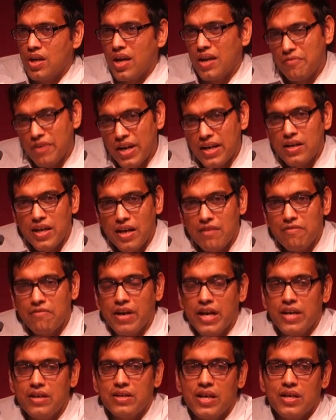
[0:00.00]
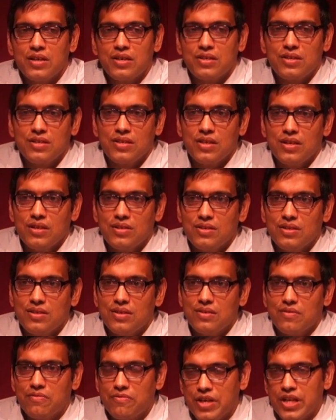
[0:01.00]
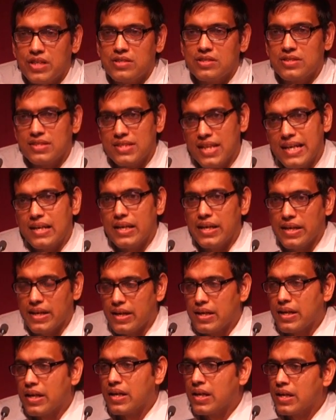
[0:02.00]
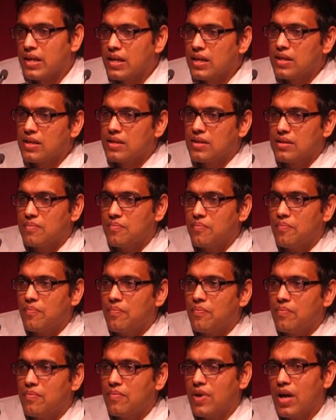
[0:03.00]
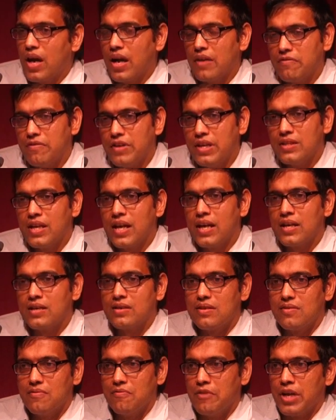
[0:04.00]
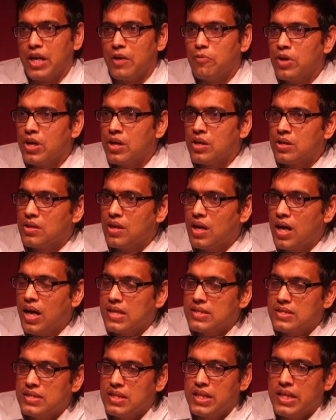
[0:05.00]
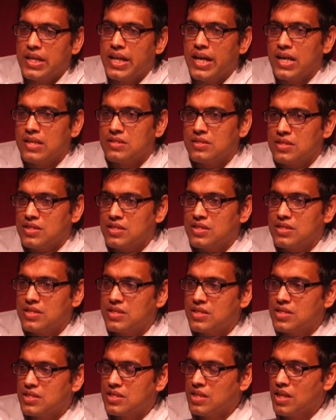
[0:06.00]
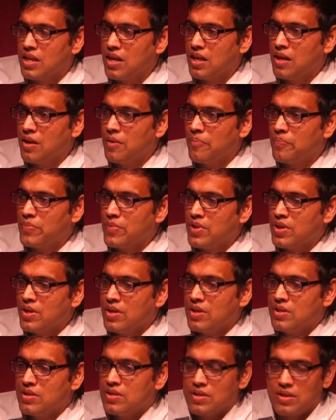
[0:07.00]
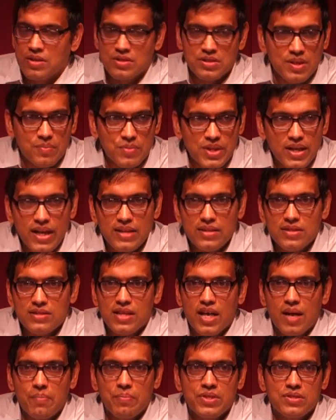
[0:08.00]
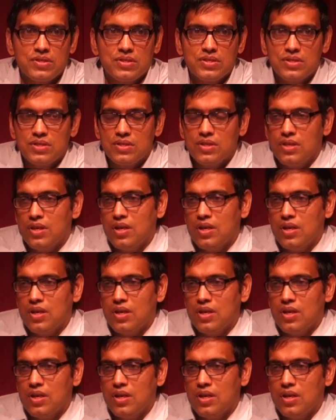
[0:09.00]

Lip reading: And frankly, I find that phrase slightly irritating. I feel that whenever our city has this, something like this happens,